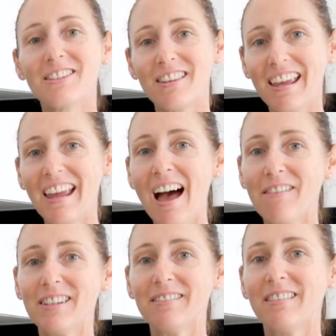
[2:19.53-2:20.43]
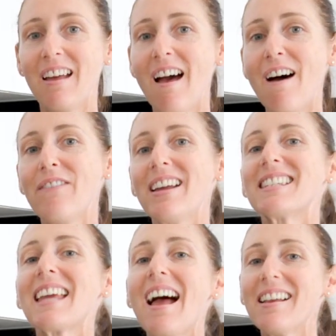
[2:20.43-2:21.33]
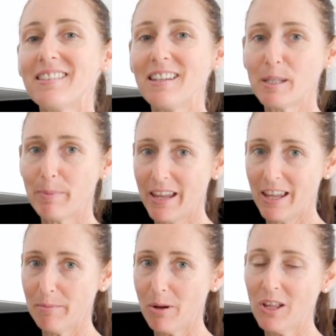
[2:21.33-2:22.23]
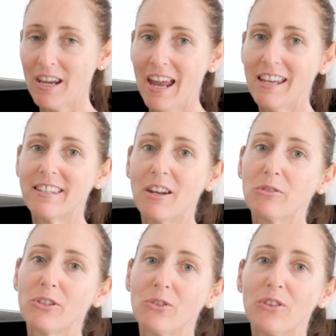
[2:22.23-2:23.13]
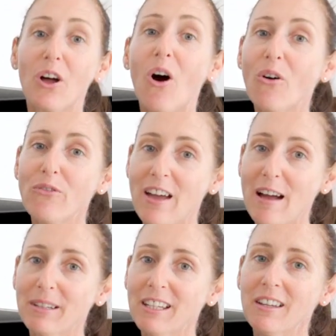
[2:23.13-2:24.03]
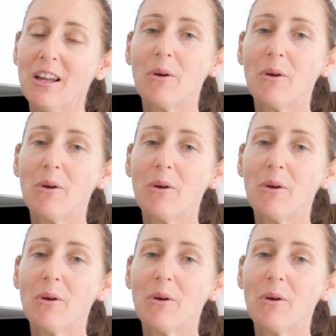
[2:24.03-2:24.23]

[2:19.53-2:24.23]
So there you have it. A fantastic spaghetti bolognese that'll suit the whole family